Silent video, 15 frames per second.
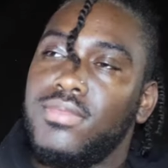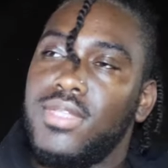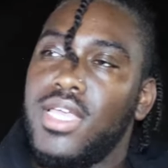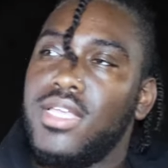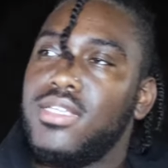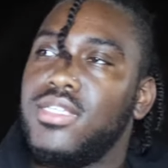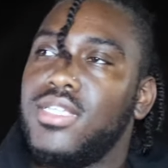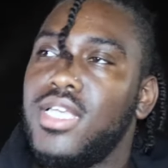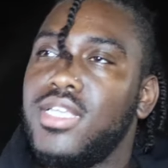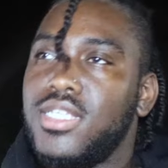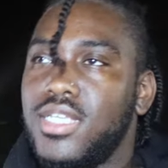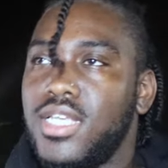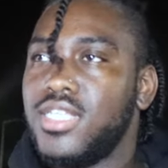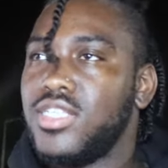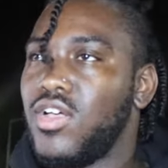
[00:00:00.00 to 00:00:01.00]

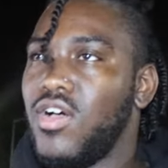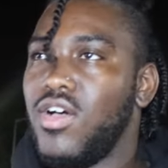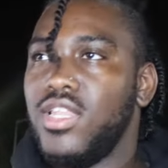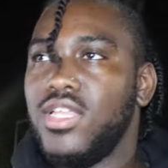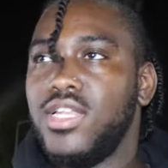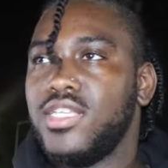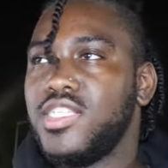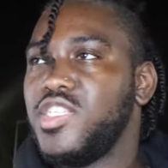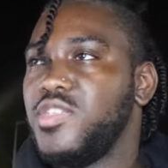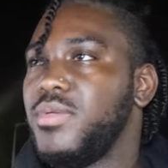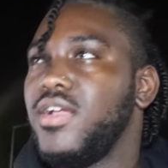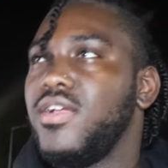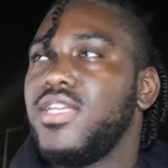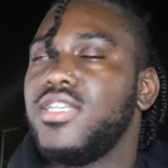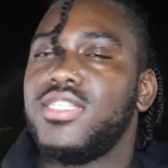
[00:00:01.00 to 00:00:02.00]
It's all an
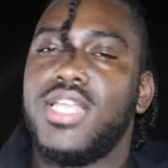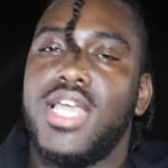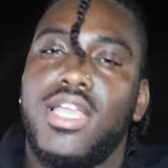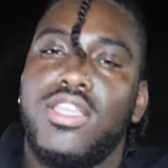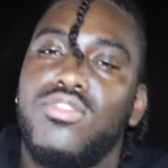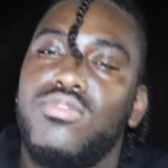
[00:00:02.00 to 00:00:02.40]
experience that